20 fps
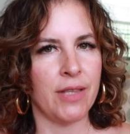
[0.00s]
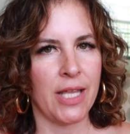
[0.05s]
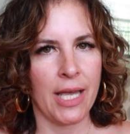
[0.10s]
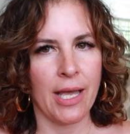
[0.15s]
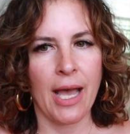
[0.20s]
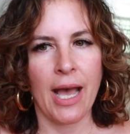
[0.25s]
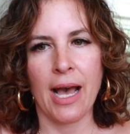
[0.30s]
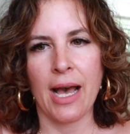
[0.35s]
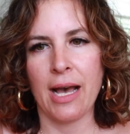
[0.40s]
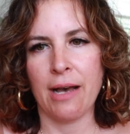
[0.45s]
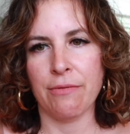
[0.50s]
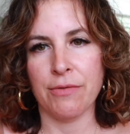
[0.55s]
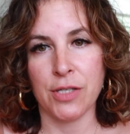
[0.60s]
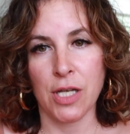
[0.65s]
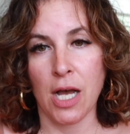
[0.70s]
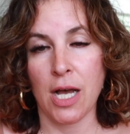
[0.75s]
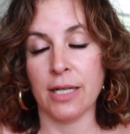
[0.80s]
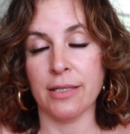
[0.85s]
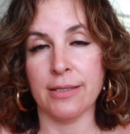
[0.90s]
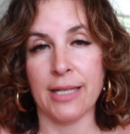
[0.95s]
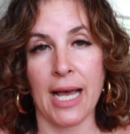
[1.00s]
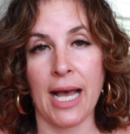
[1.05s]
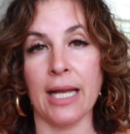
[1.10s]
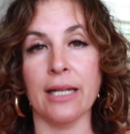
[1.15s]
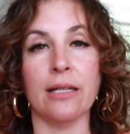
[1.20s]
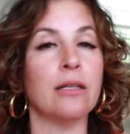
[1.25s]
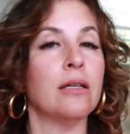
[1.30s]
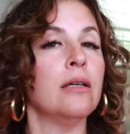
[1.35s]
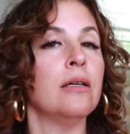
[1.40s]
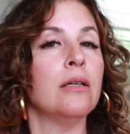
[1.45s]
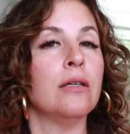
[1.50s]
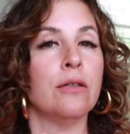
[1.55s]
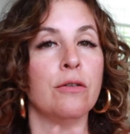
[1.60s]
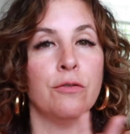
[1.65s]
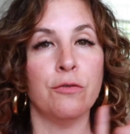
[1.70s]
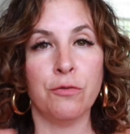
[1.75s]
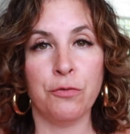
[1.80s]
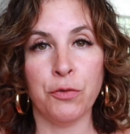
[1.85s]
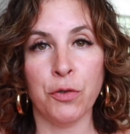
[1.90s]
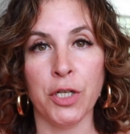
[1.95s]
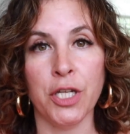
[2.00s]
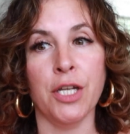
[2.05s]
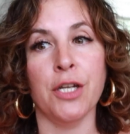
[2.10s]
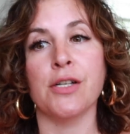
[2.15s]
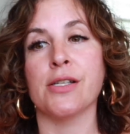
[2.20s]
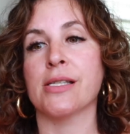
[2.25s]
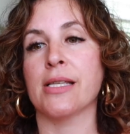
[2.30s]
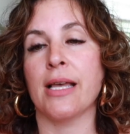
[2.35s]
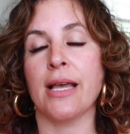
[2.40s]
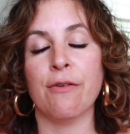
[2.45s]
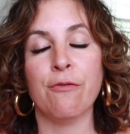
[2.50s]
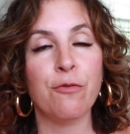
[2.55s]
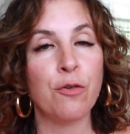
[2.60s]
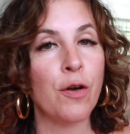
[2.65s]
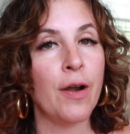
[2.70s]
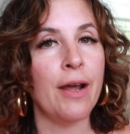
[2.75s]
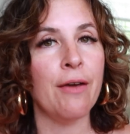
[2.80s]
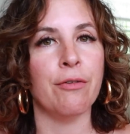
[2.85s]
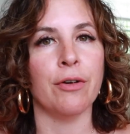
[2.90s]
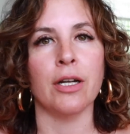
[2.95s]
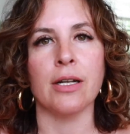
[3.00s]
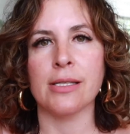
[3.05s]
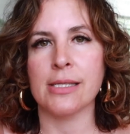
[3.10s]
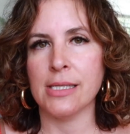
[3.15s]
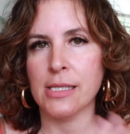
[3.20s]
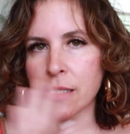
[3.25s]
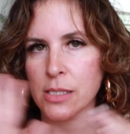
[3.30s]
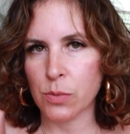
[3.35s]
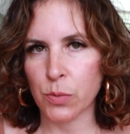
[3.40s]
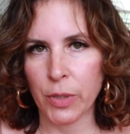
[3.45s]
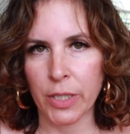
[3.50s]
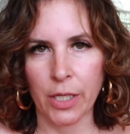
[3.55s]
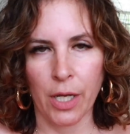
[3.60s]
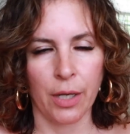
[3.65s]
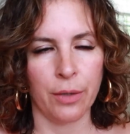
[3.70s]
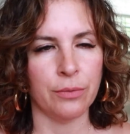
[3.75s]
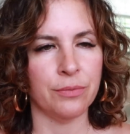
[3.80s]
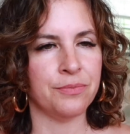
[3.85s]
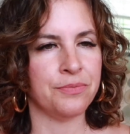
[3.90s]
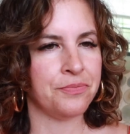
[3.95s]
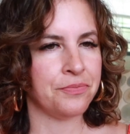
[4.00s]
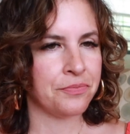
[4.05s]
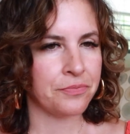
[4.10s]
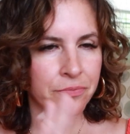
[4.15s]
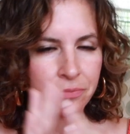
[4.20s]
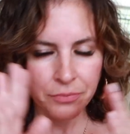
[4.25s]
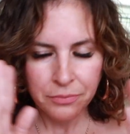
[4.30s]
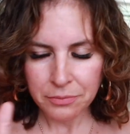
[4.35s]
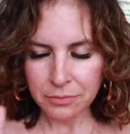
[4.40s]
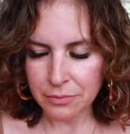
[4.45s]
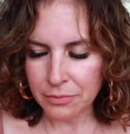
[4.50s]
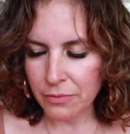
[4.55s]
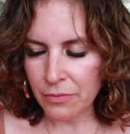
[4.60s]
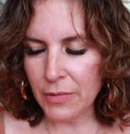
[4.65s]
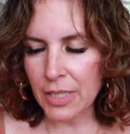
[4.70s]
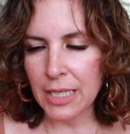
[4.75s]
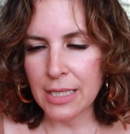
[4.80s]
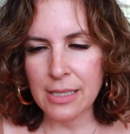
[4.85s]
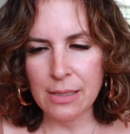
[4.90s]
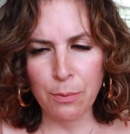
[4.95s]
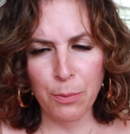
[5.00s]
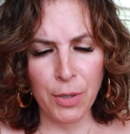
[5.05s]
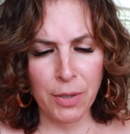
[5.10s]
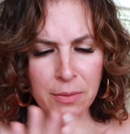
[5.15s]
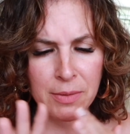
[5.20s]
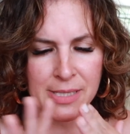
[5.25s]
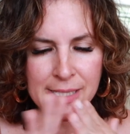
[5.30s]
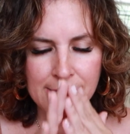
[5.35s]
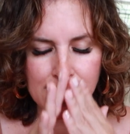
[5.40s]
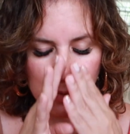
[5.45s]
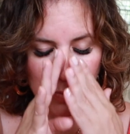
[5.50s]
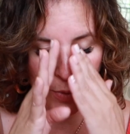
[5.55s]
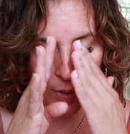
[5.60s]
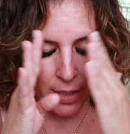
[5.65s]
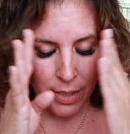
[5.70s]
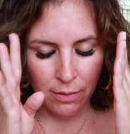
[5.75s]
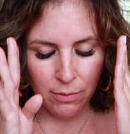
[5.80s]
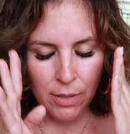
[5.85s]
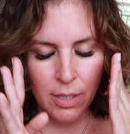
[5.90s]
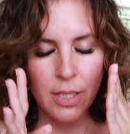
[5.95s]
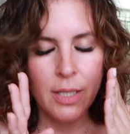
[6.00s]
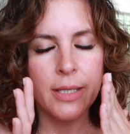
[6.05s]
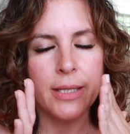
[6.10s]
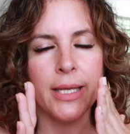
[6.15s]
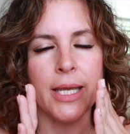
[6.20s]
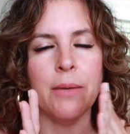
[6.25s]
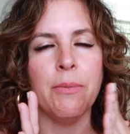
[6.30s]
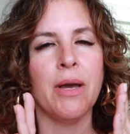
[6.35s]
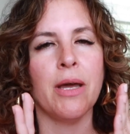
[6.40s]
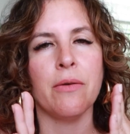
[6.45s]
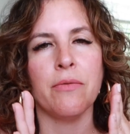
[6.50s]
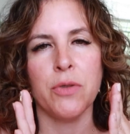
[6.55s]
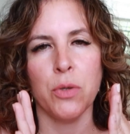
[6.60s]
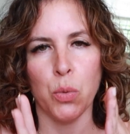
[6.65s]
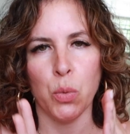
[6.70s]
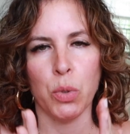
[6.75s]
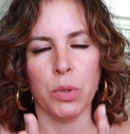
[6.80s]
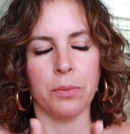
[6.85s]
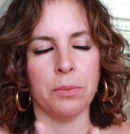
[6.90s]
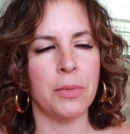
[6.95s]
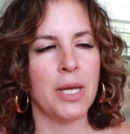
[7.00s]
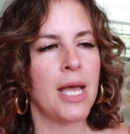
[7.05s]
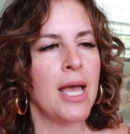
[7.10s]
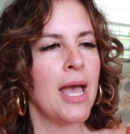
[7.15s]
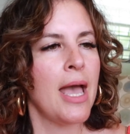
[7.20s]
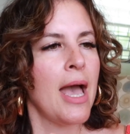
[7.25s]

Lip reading: they have done that for years, forever, since we know, probably since we came out of the womb.